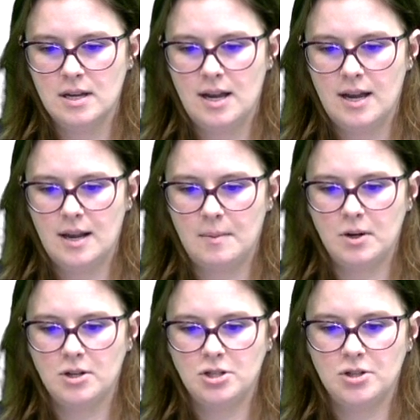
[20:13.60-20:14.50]
and I'm
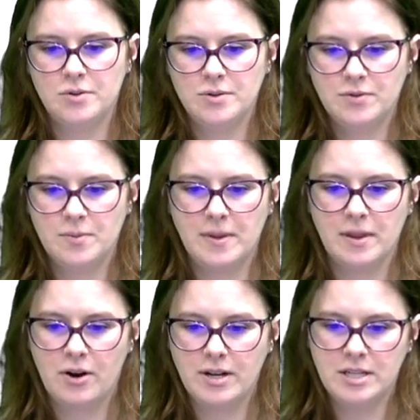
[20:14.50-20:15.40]
going to choose from the
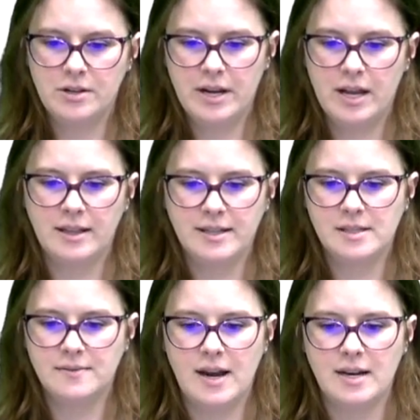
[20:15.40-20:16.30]
criteria, list
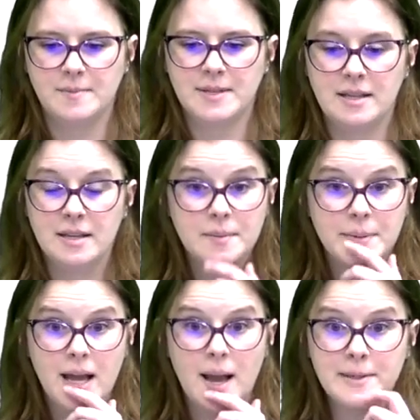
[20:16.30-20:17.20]
of items, and they need to be
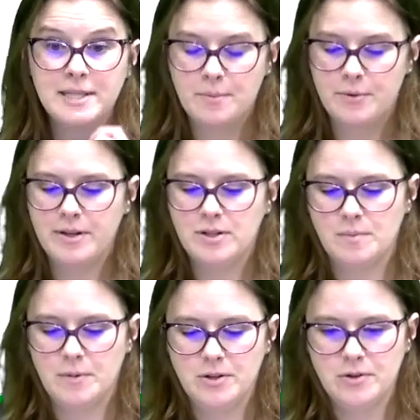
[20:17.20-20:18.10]
comma separated. So I'm
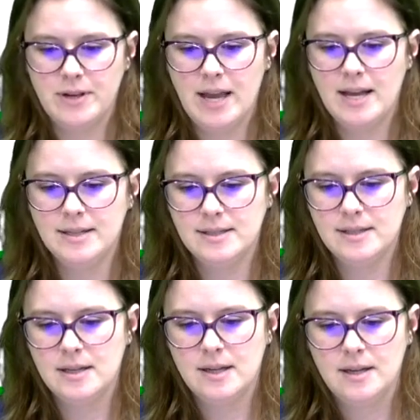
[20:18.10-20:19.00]
going to do yes,
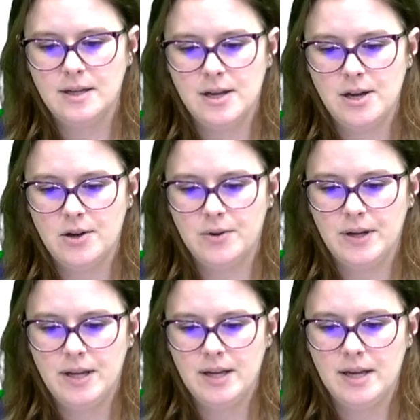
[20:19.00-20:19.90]
no,
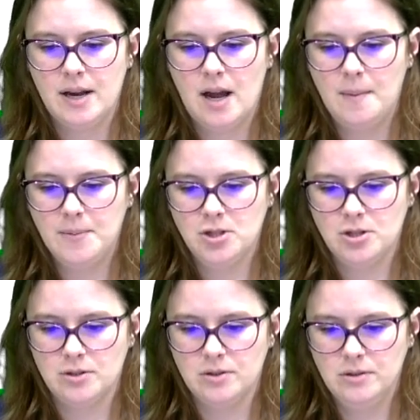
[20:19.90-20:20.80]
and
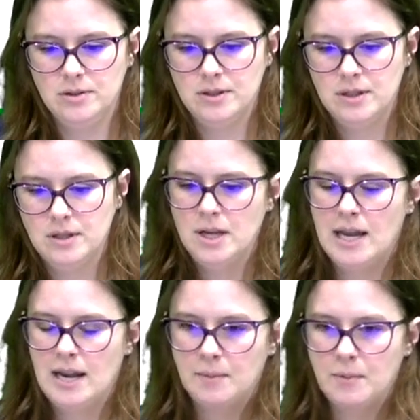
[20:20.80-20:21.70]
optional.
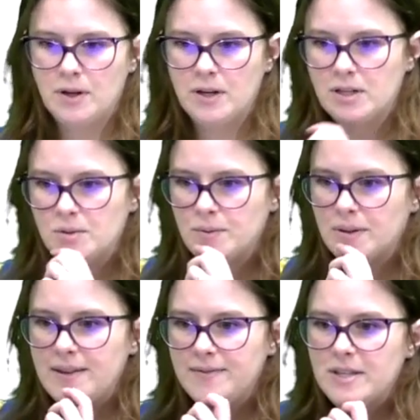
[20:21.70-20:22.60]
And I'm going to
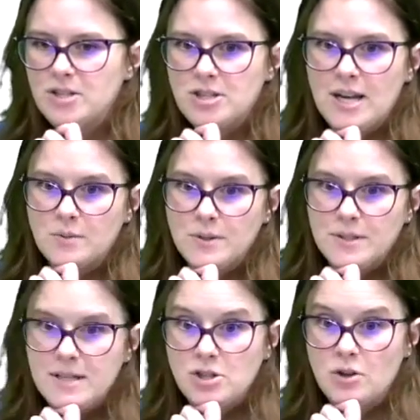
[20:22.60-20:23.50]
leave this checked where it
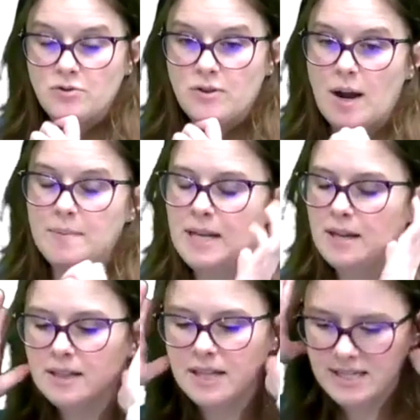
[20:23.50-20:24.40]
says show drop-down
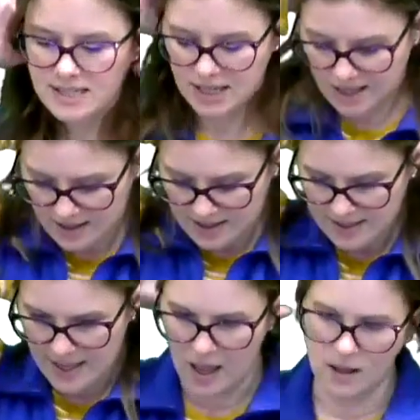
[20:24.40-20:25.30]
list in the
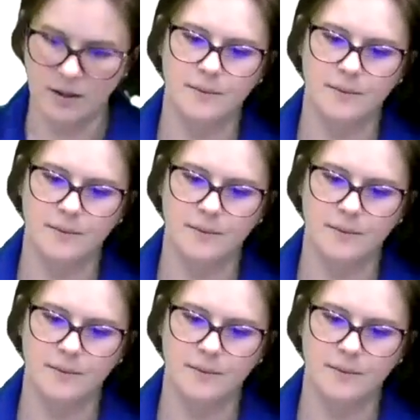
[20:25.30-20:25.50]
cell,